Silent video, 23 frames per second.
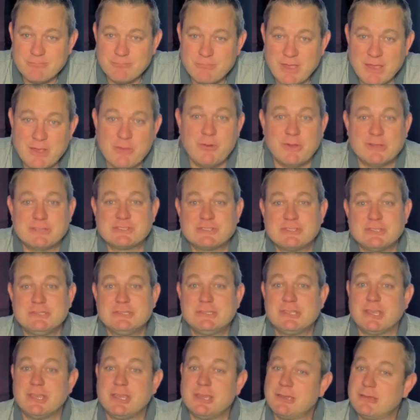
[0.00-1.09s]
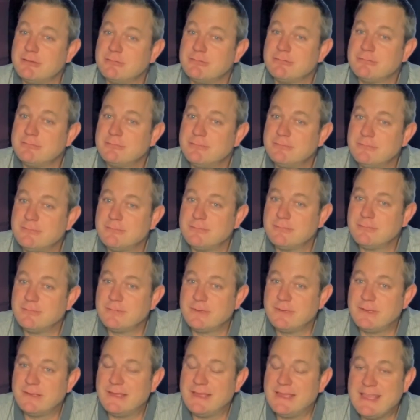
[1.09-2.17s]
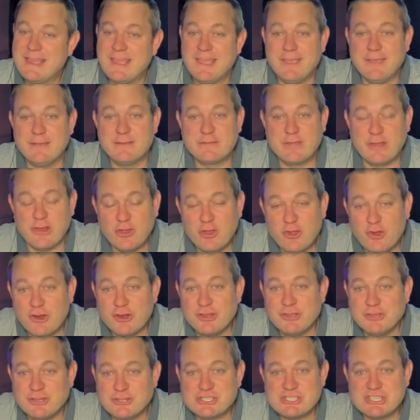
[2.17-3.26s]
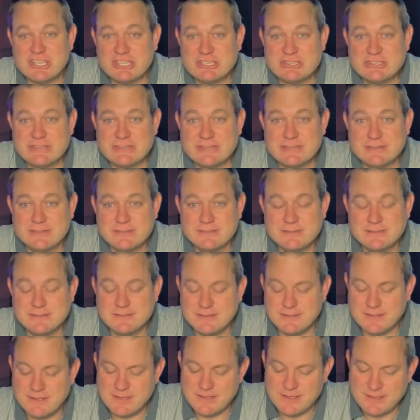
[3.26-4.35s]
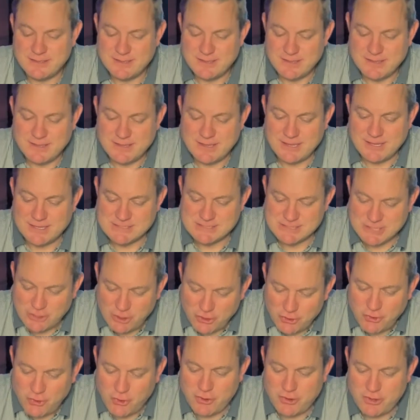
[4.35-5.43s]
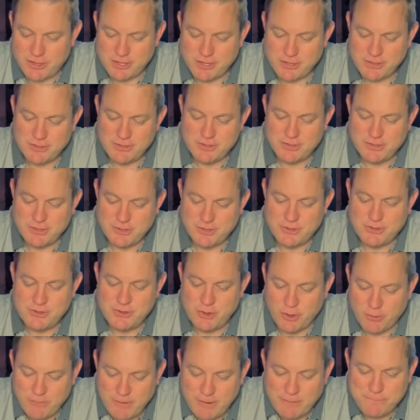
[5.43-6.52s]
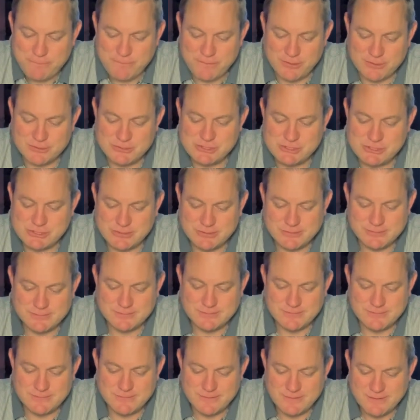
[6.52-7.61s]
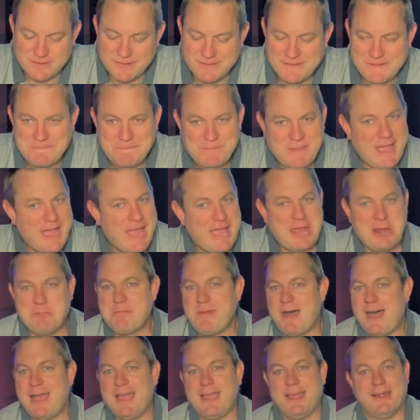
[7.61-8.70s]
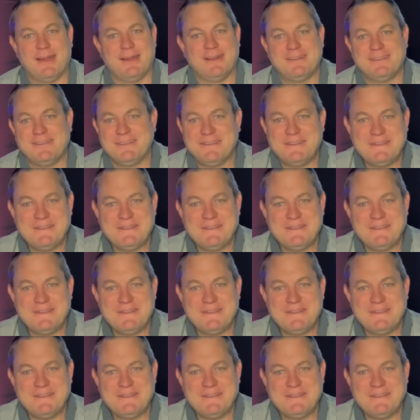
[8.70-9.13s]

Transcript: My question to you, is the Lord your shelter? Is the Lord your refuge? I admire